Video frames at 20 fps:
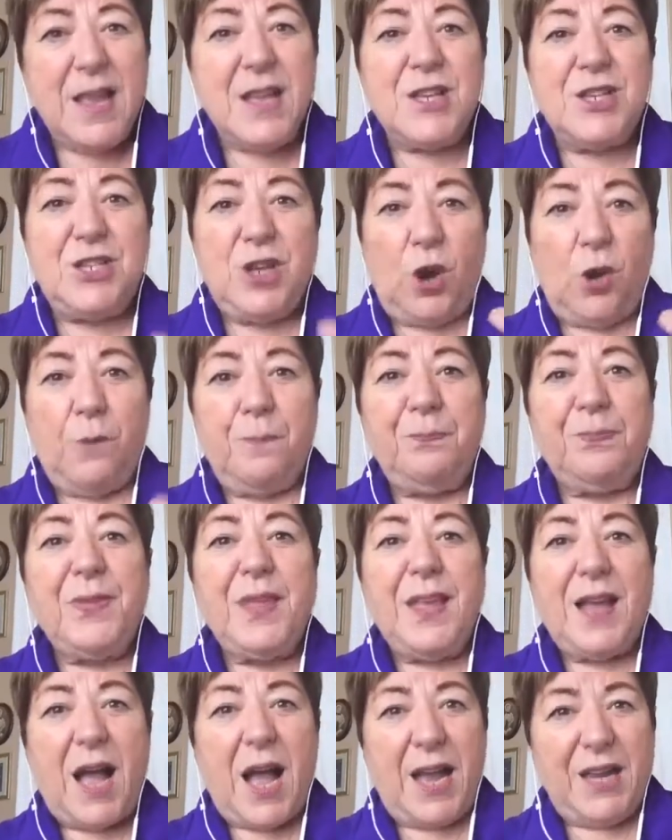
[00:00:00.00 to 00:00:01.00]
So
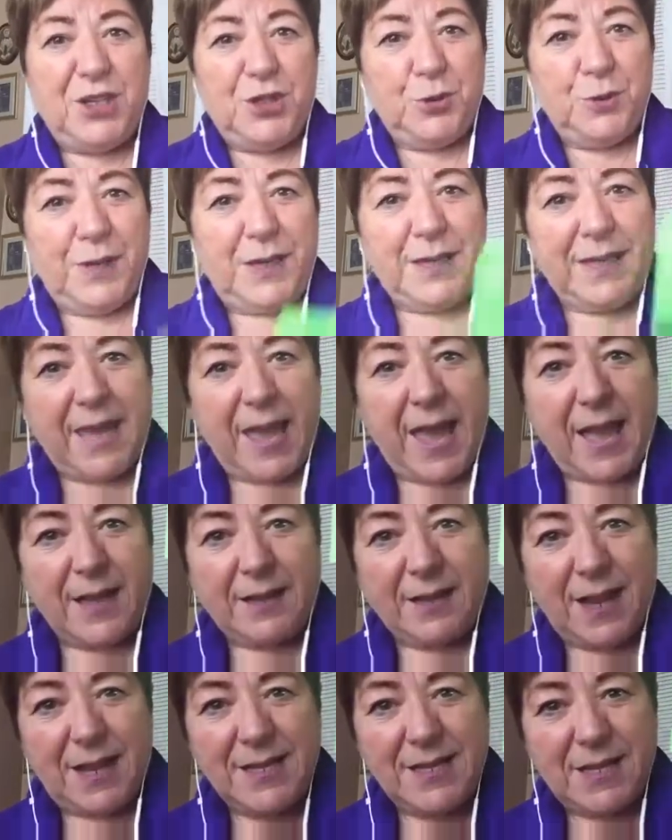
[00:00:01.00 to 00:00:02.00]
I do it
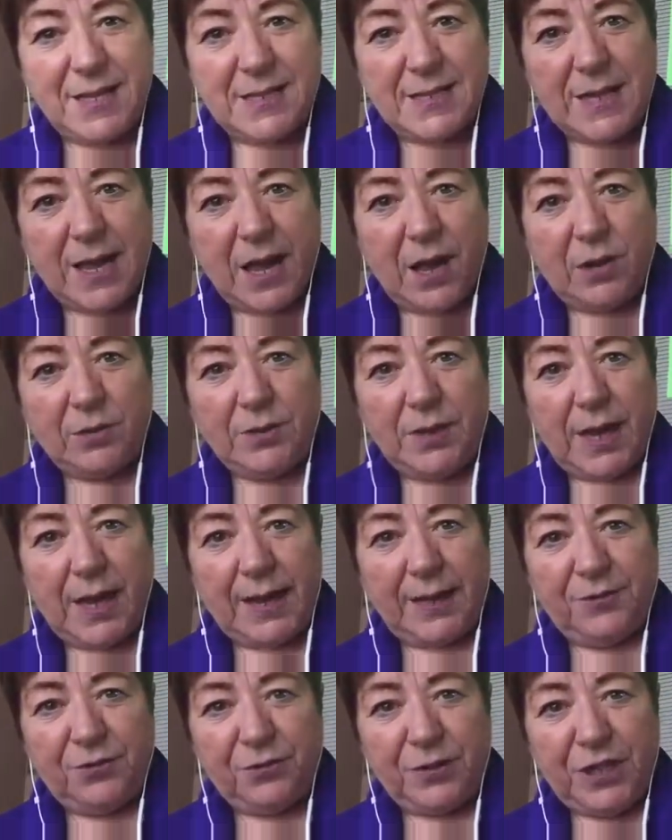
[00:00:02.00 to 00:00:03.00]
again. I sit down
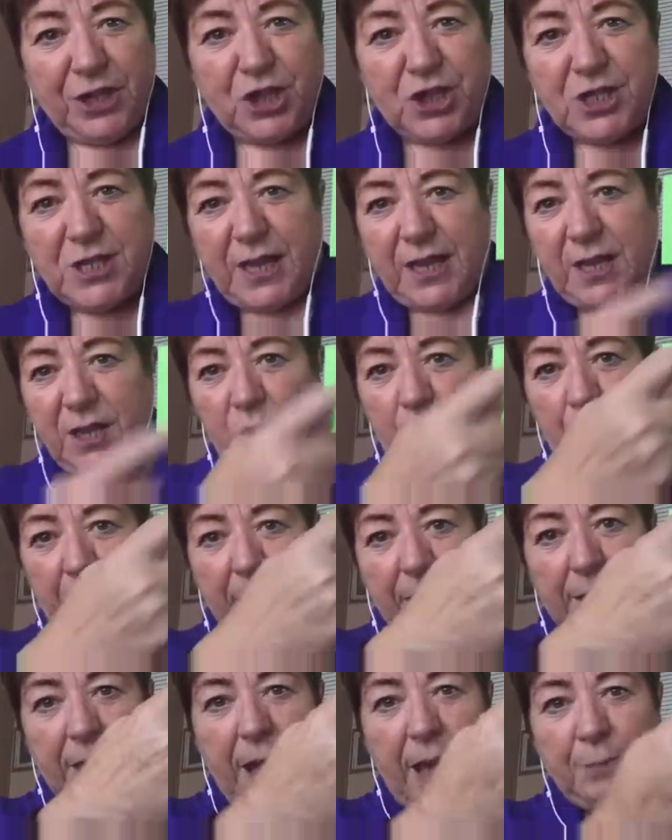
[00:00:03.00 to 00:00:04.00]
and for each day of the
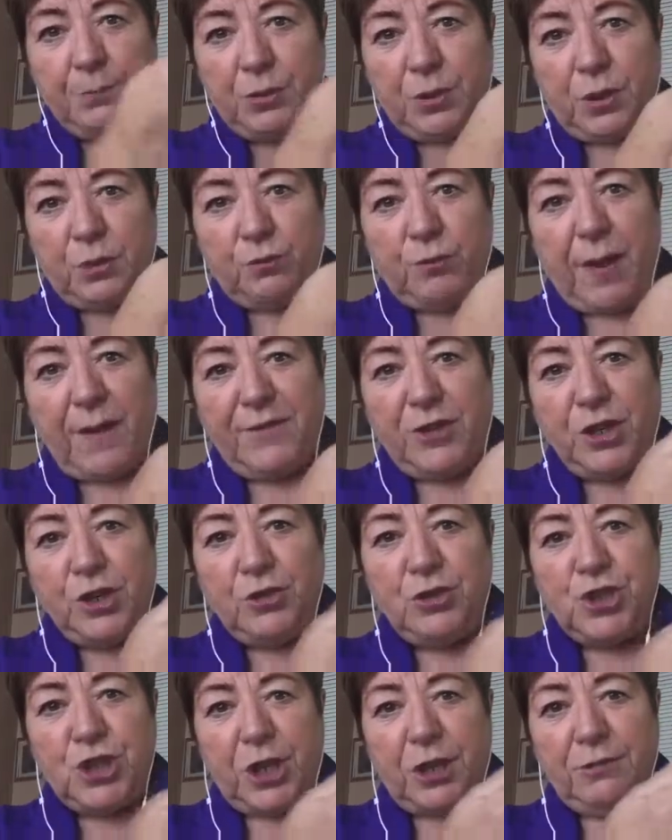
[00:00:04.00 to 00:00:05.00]
week, I put a
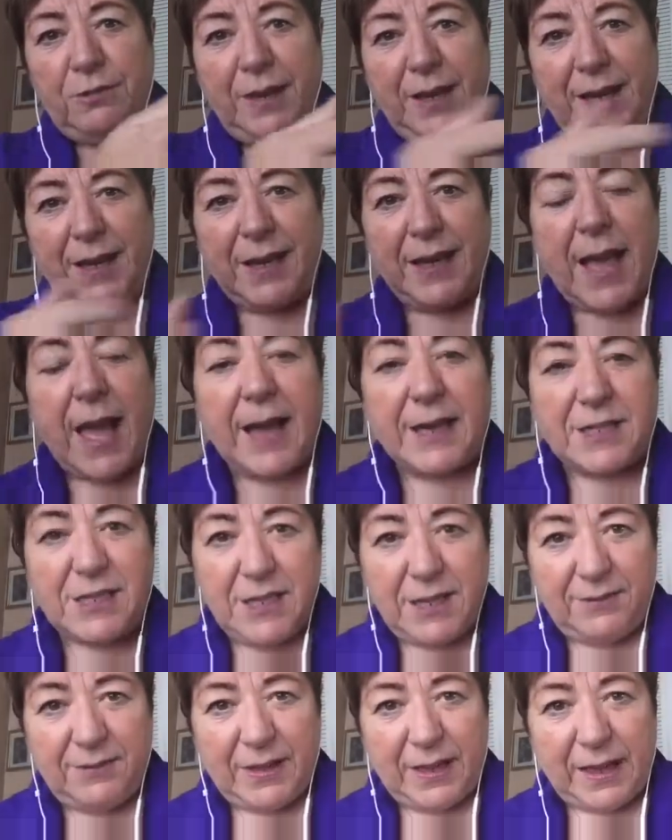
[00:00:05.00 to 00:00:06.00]
revenue generating
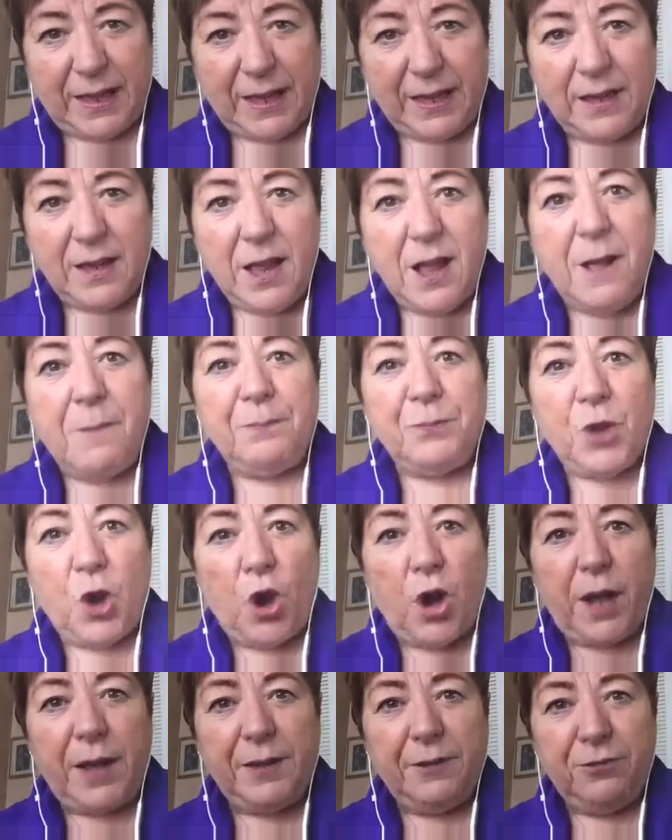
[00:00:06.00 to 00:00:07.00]
activity
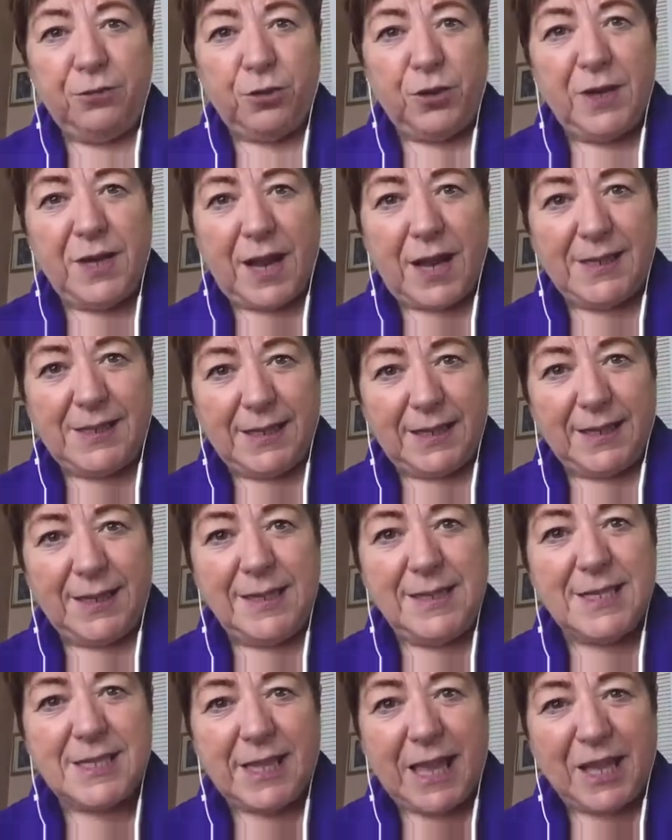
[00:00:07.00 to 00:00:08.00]
on for a
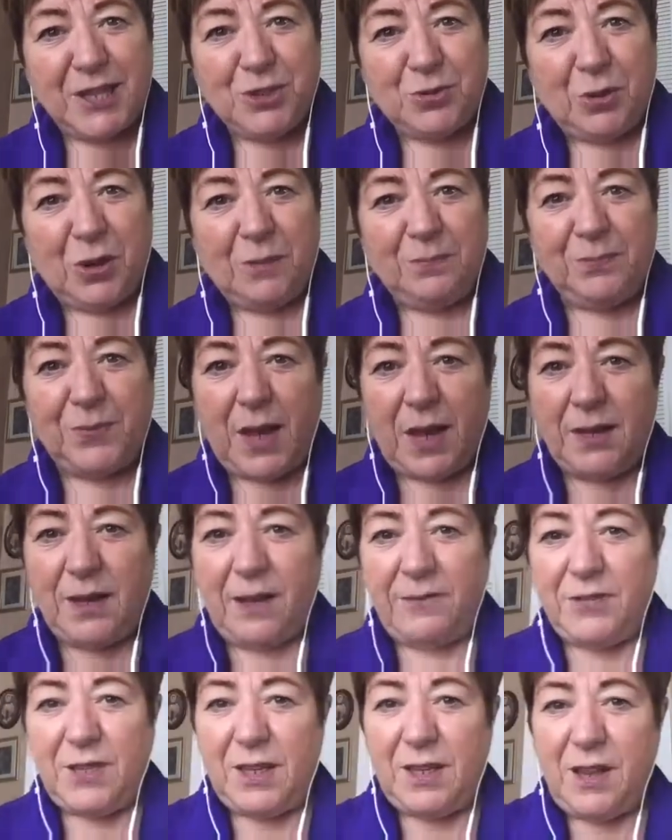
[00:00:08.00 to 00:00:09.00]
daily schedule. I
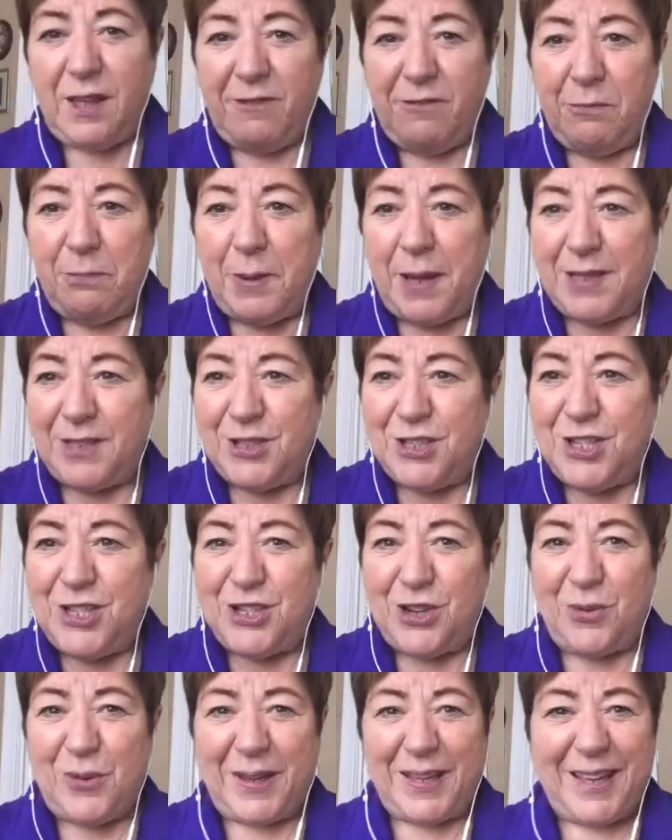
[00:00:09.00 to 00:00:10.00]
love the love buttons
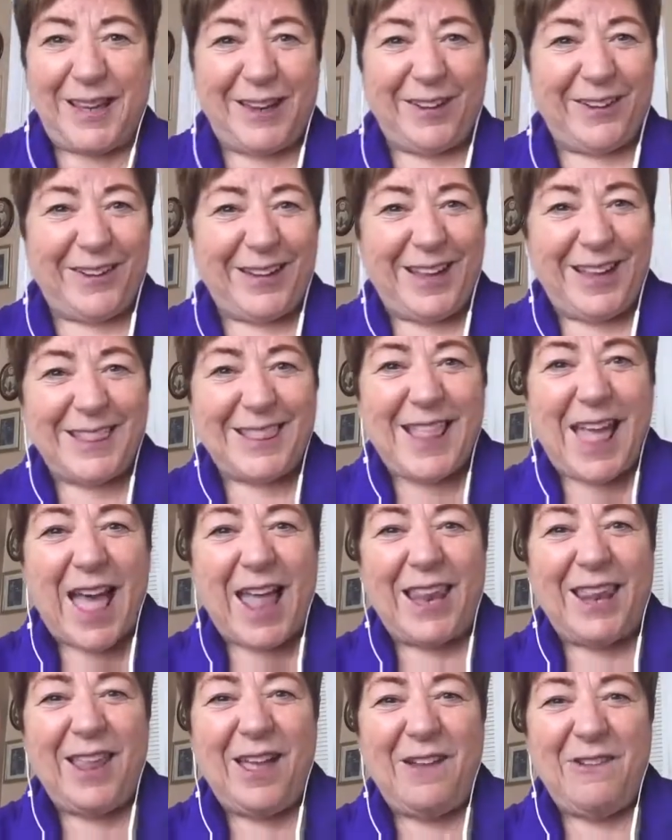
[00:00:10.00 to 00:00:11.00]
showing here. Hit
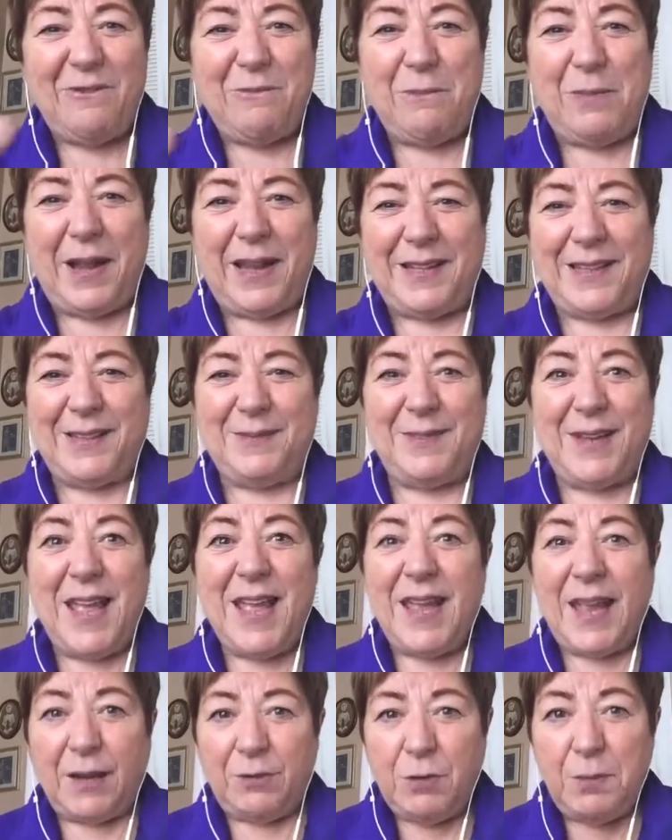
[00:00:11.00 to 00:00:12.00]
that love button
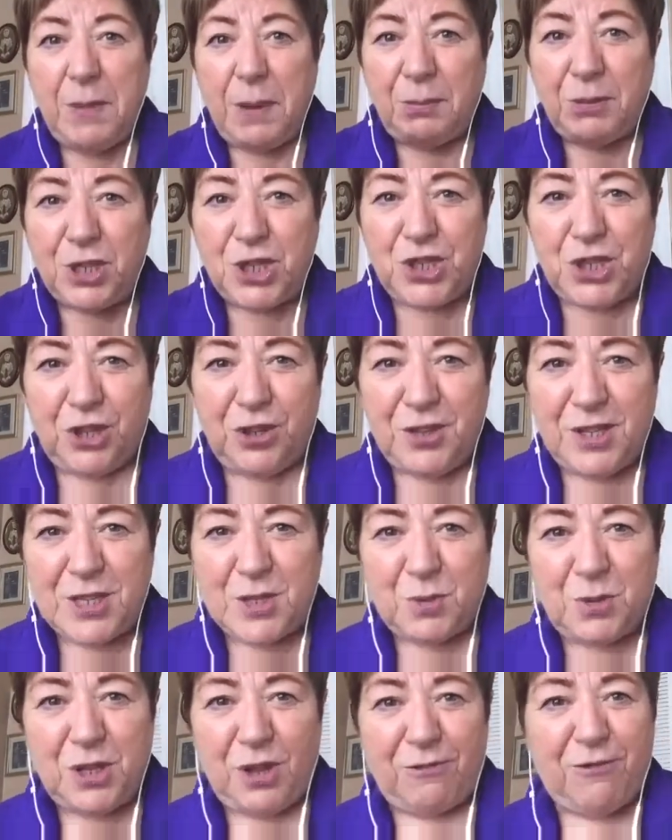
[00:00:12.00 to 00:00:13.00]
and remember to share
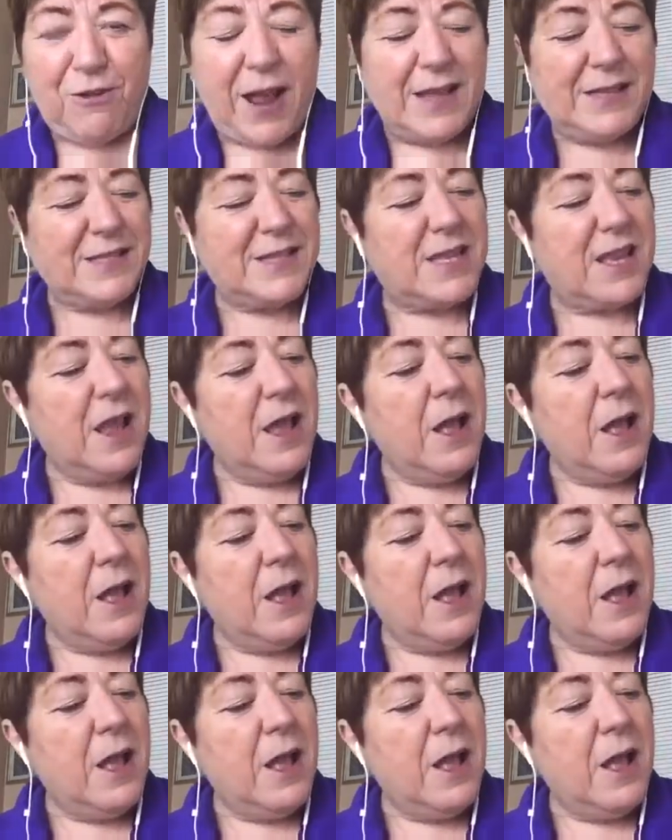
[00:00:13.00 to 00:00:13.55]
this with your friends.